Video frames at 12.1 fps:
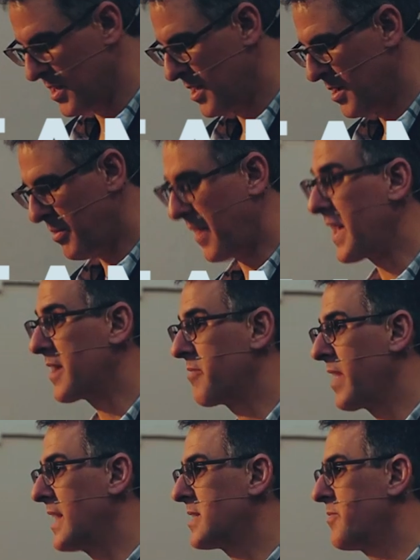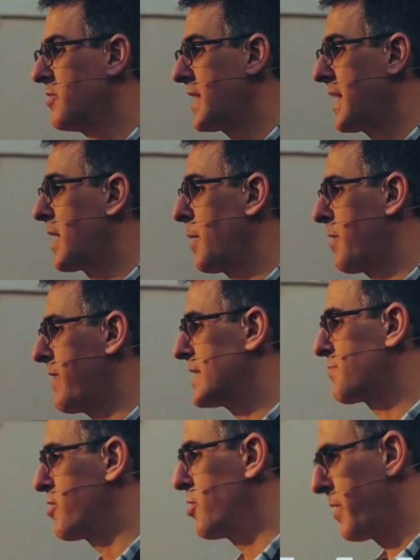By the end of that, if you take a couple of
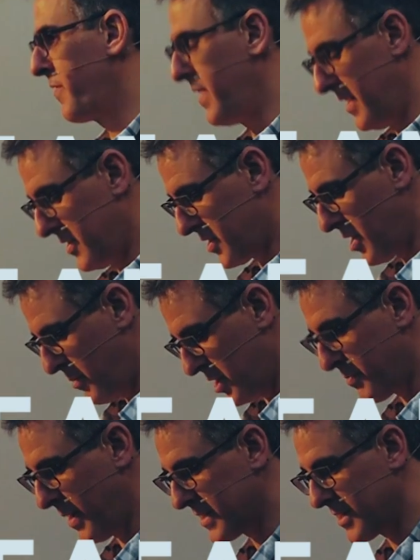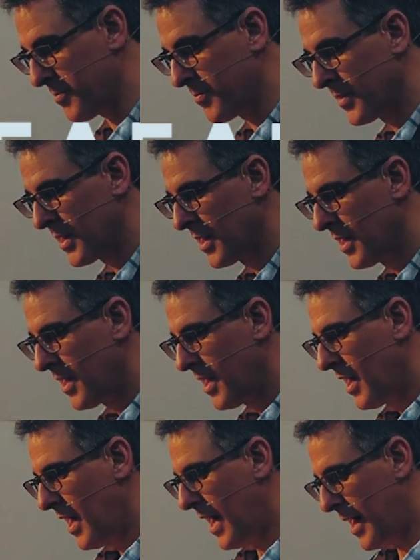aspirin, you'll be feeling so much better.
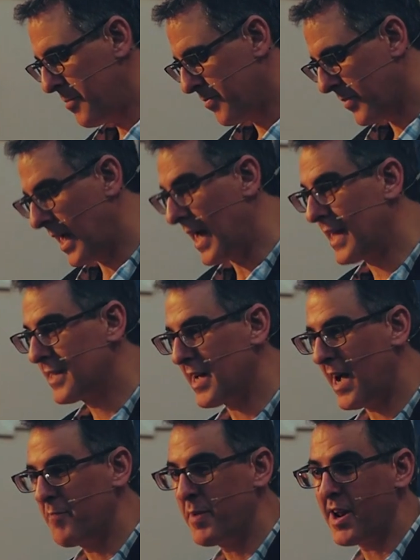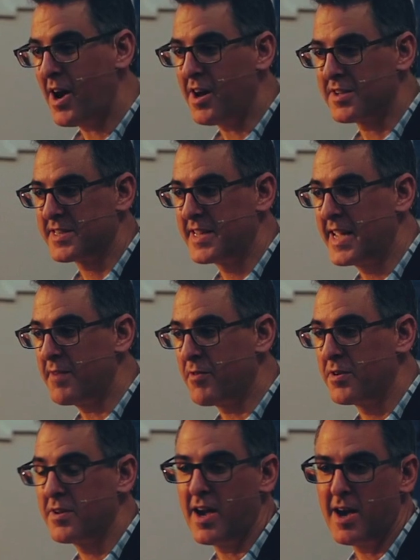And I've been asked and
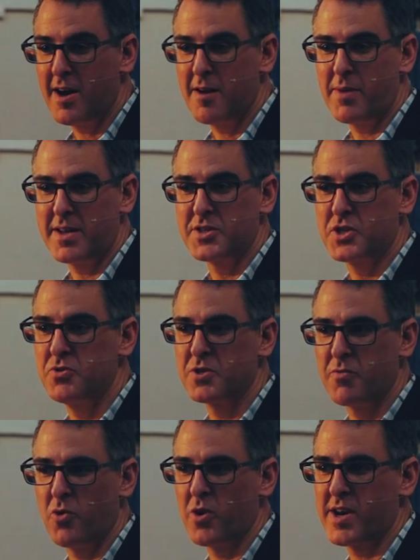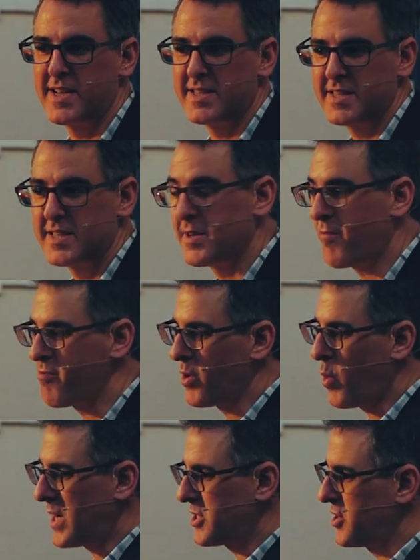given by the students who've organized this a different
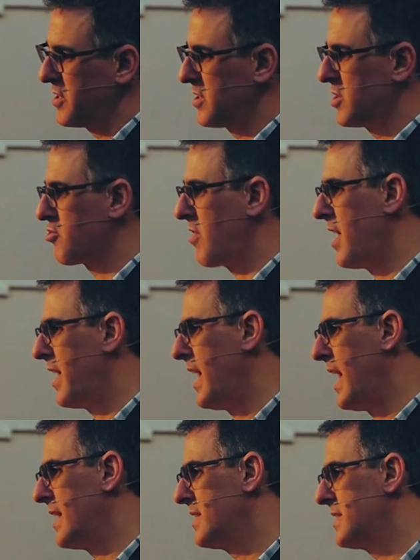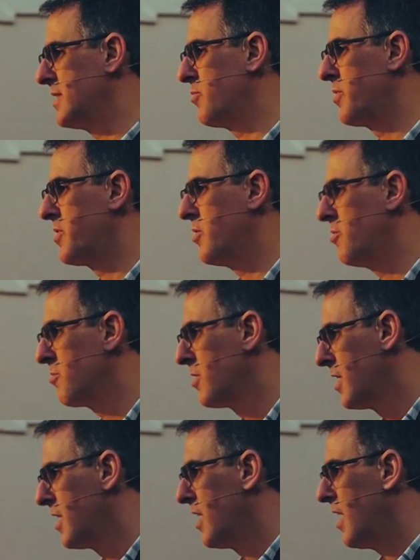question to try and deal with you
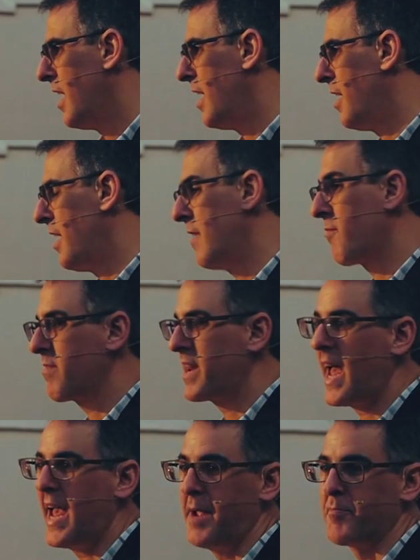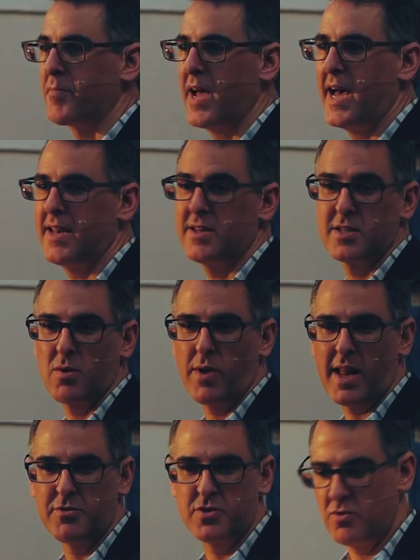every day. And so what
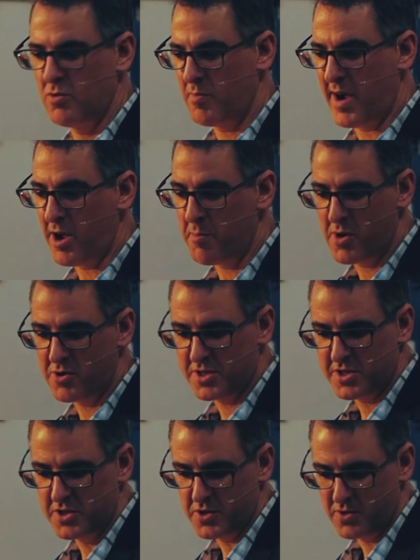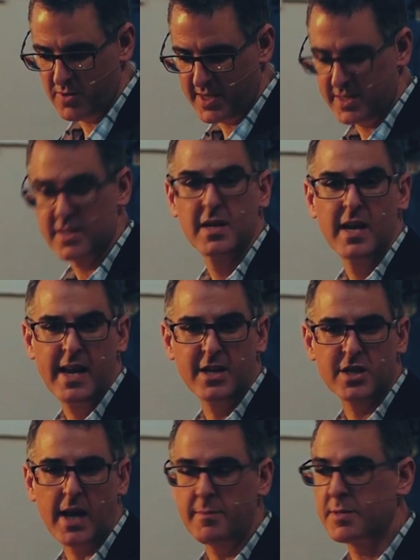I'll do, my utmost to do, is each
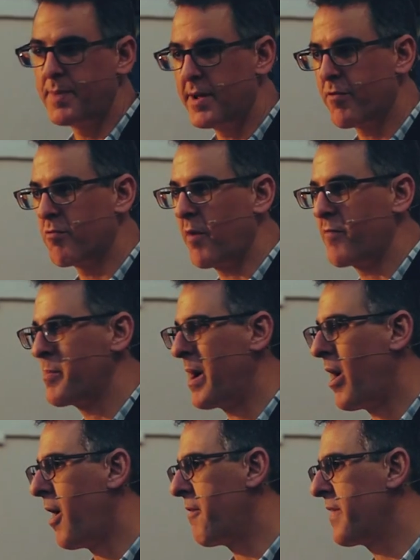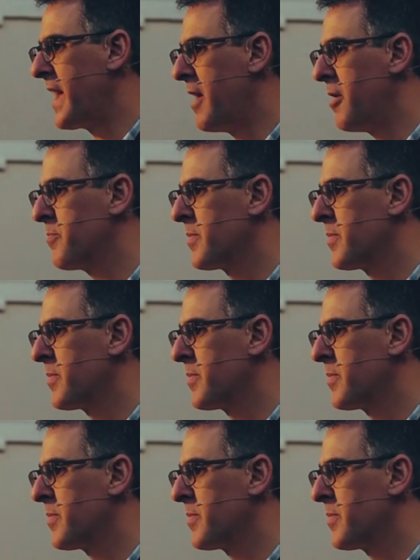time speak for roughly about half an hour